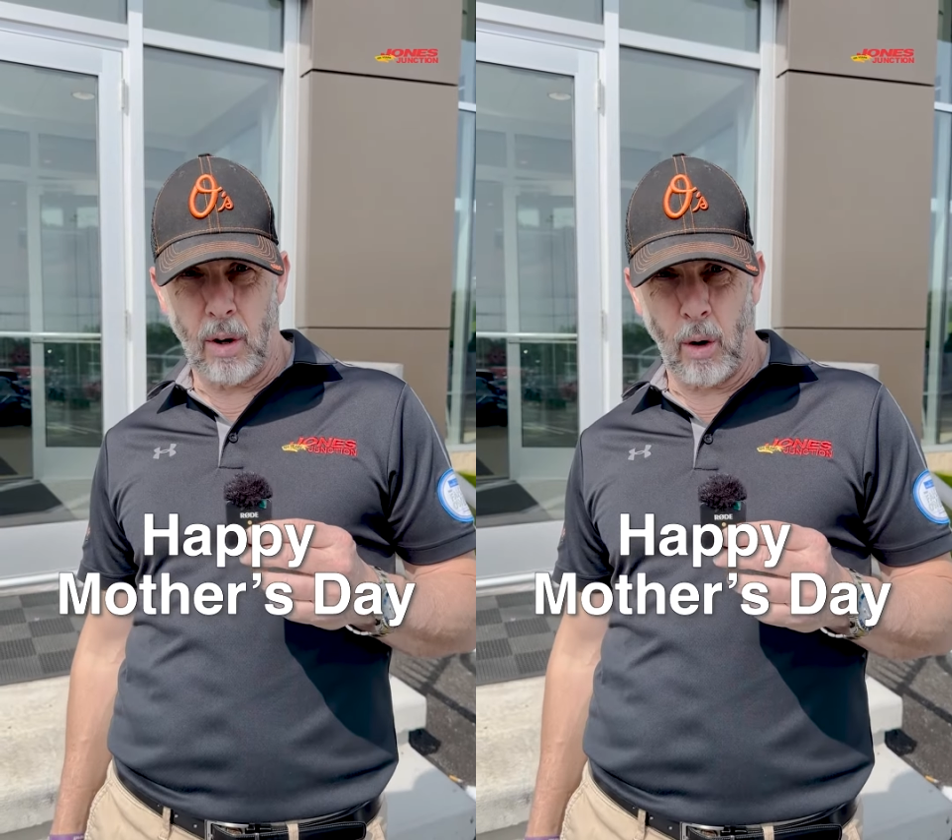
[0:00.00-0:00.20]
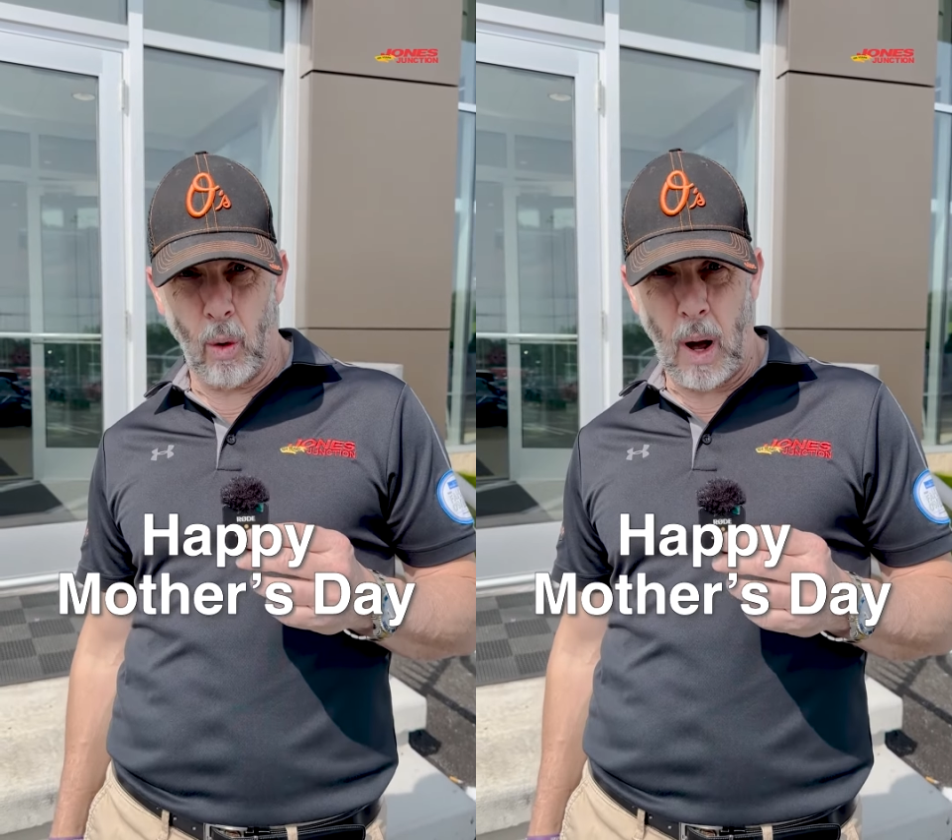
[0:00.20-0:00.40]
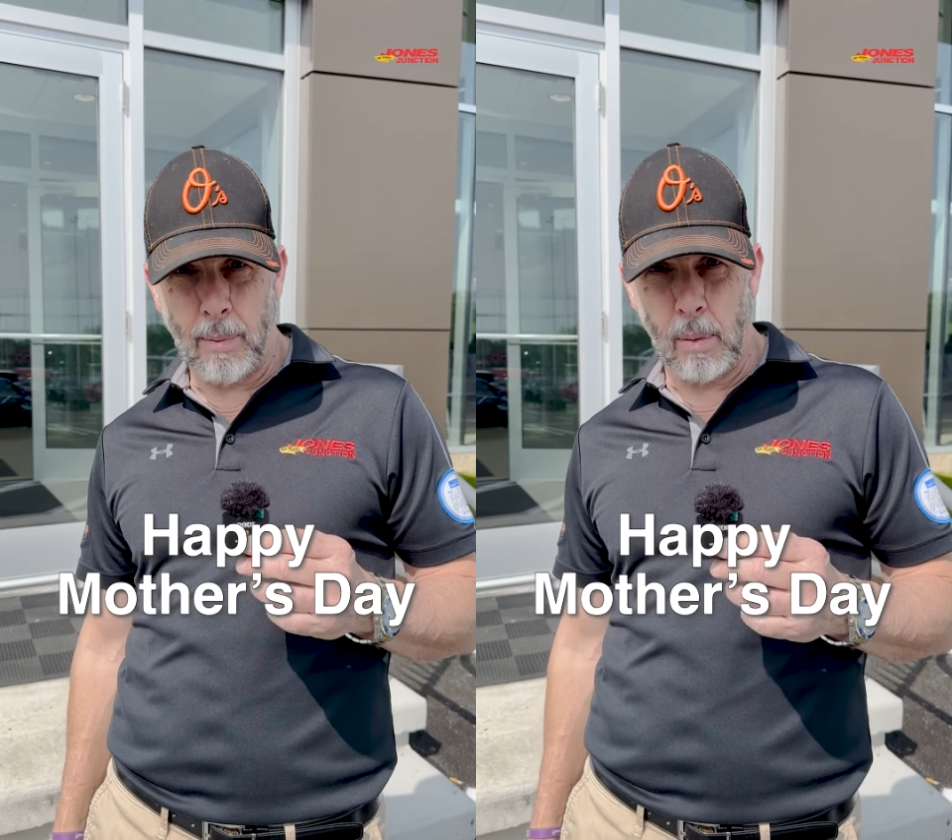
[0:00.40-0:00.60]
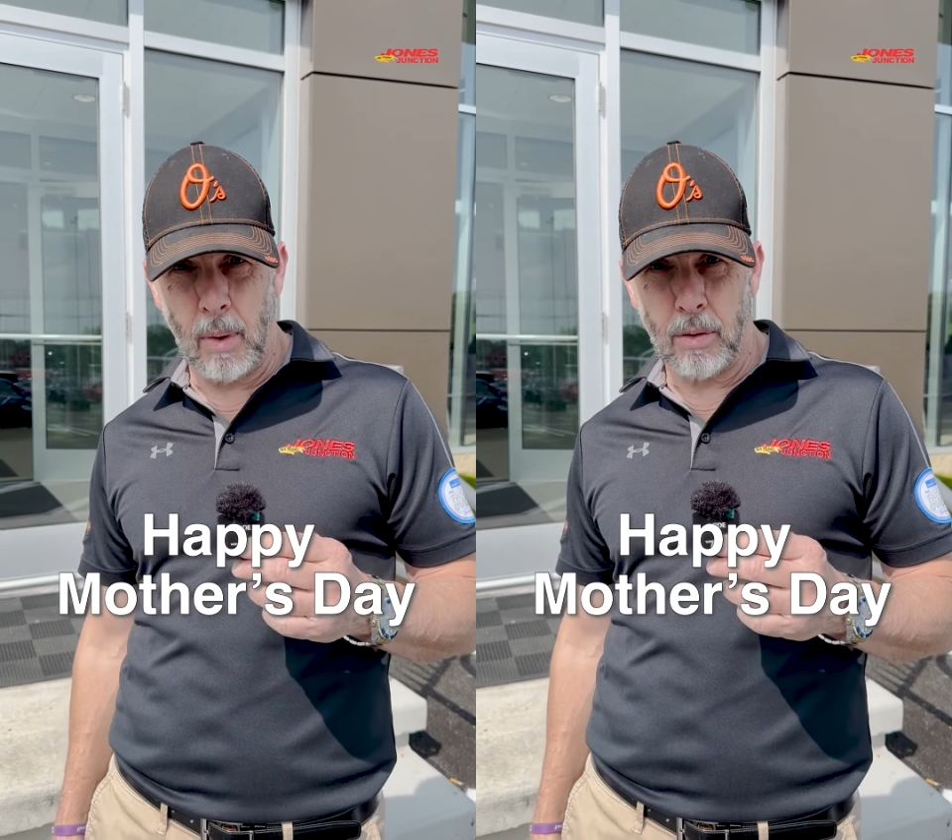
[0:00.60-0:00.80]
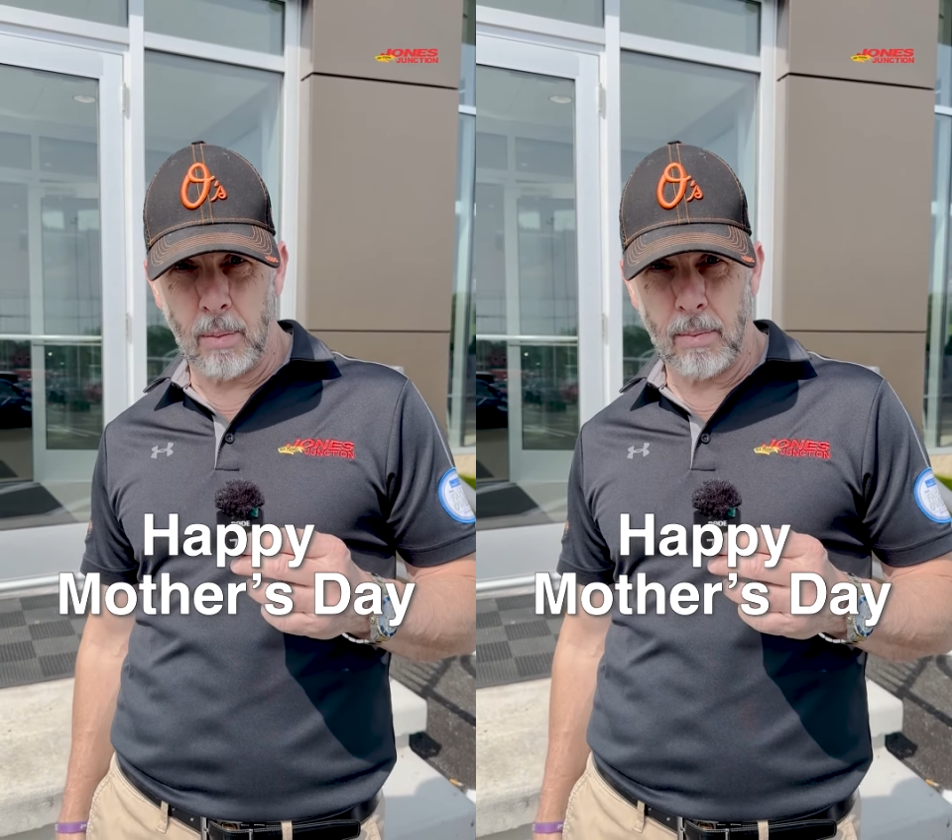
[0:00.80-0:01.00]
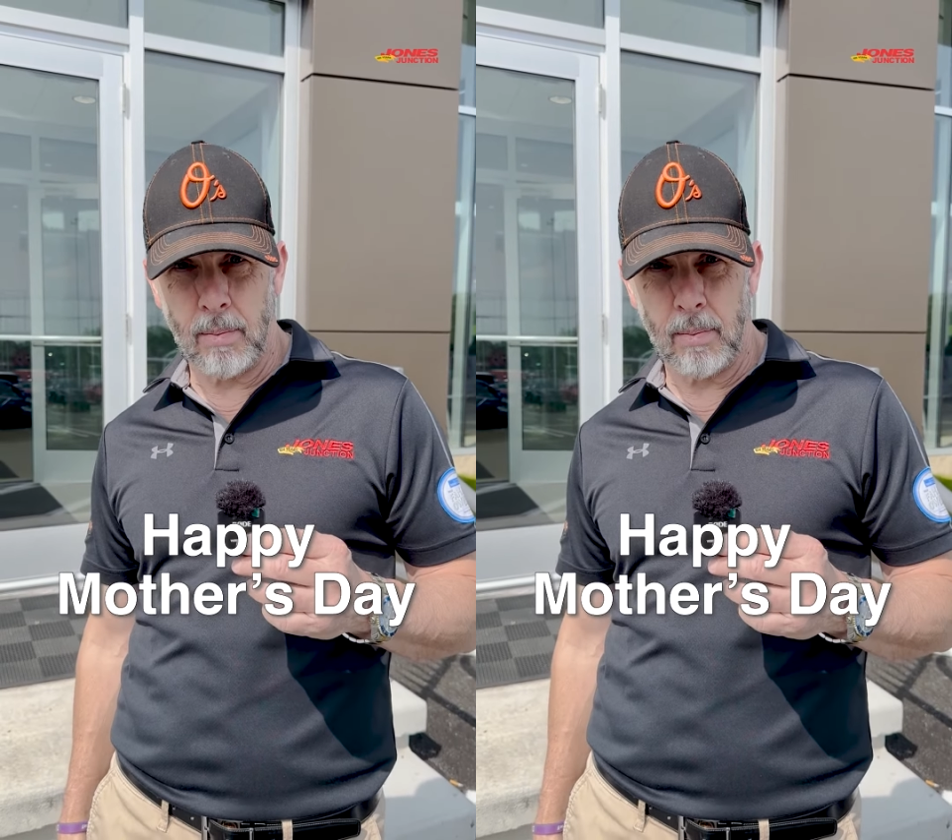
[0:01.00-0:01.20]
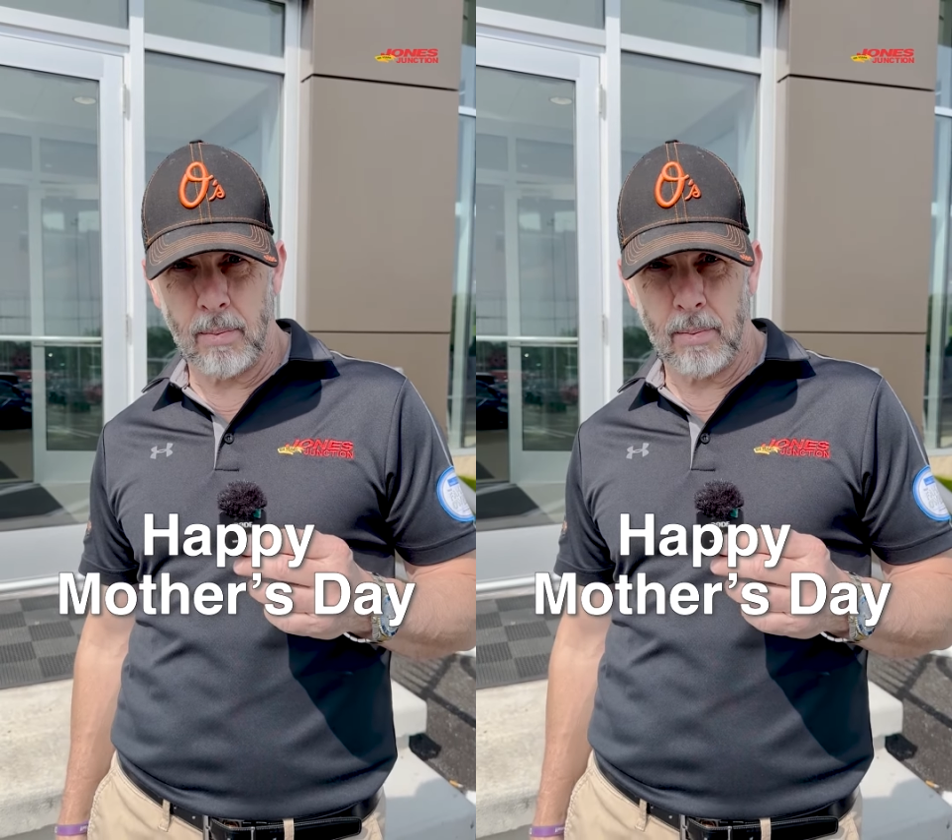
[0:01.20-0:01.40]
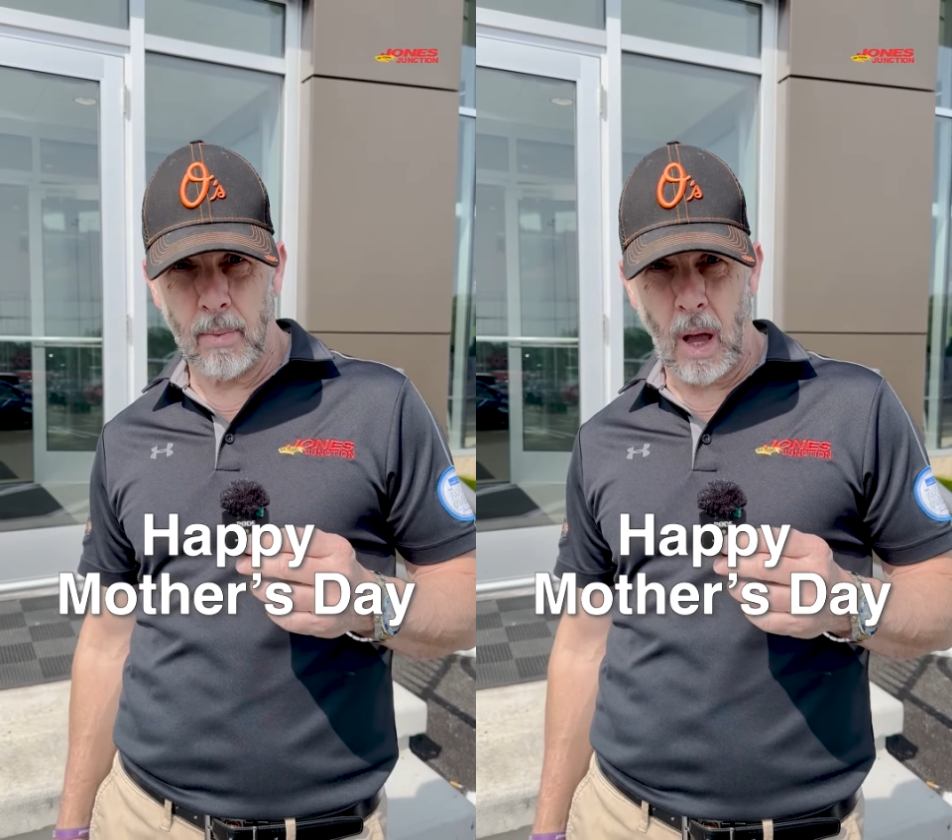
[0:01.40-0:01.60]
eternal optimism.
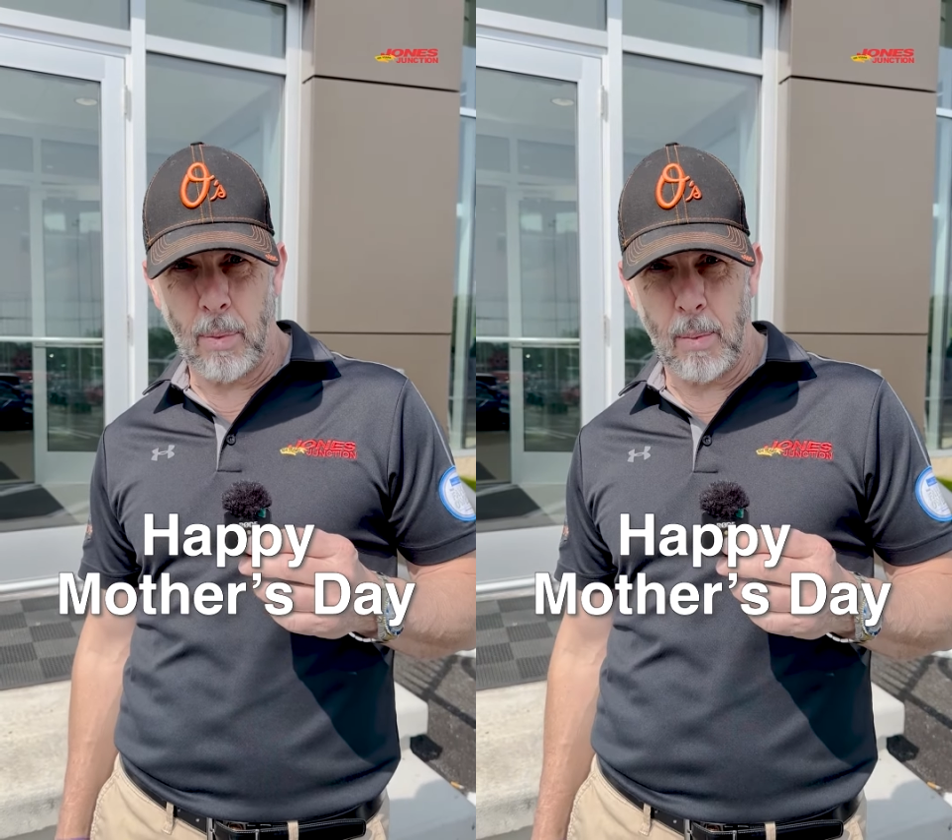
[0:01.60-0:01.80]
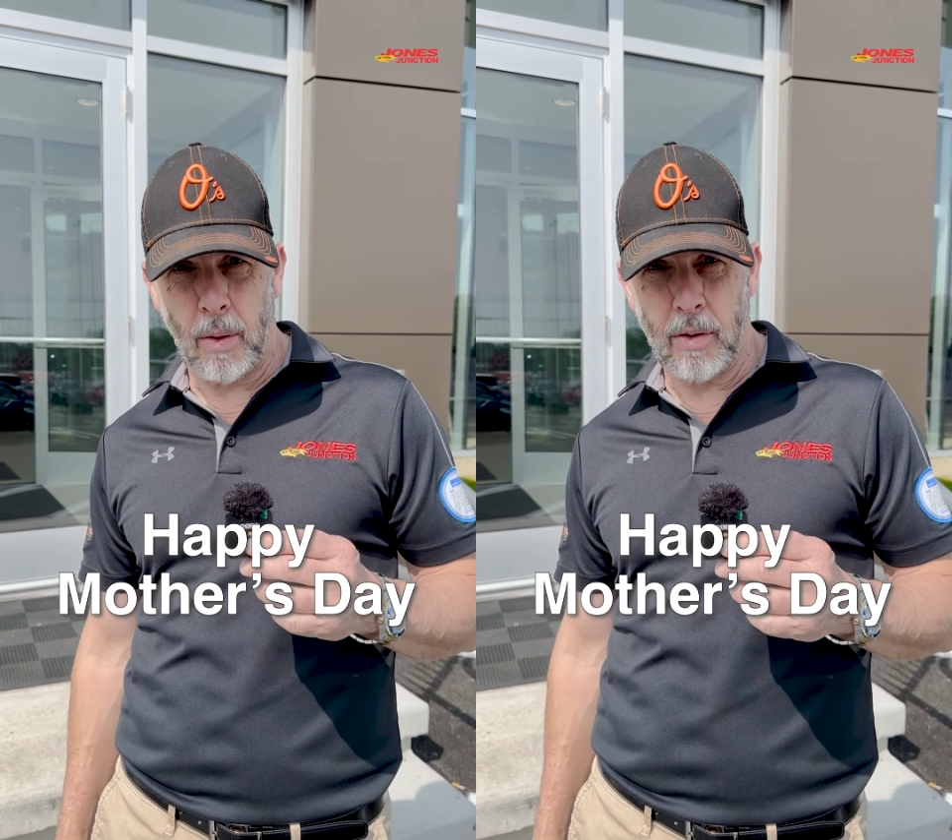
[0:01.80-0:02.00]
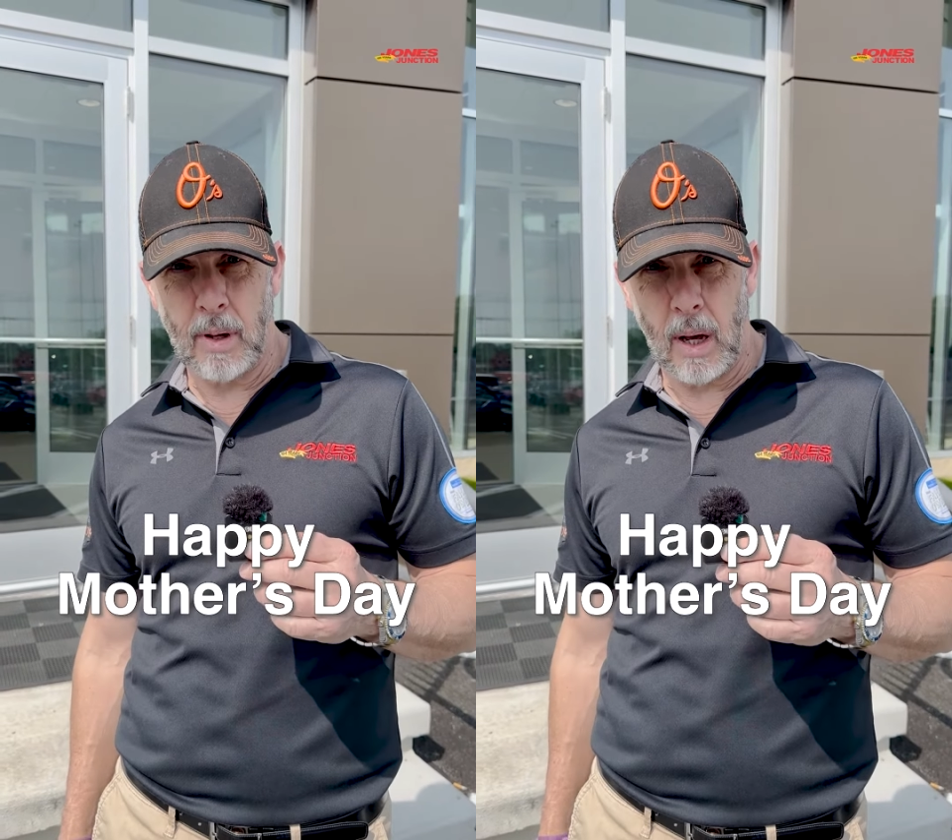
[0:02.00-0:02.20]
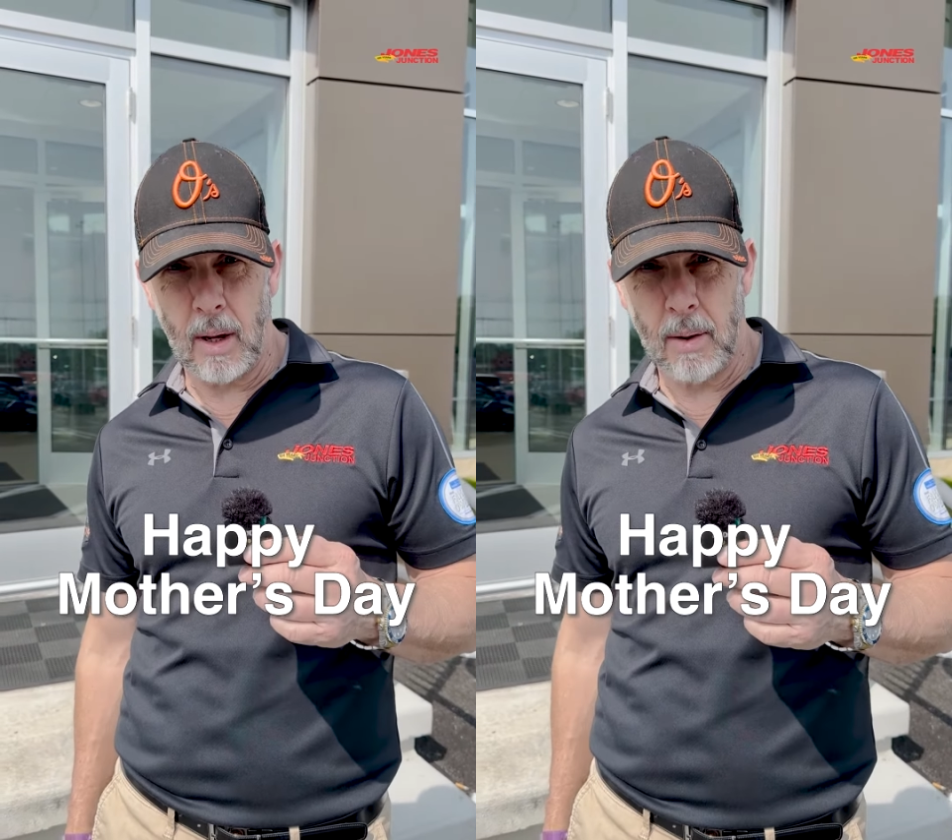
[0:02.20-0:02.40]
Happy Mother's Day.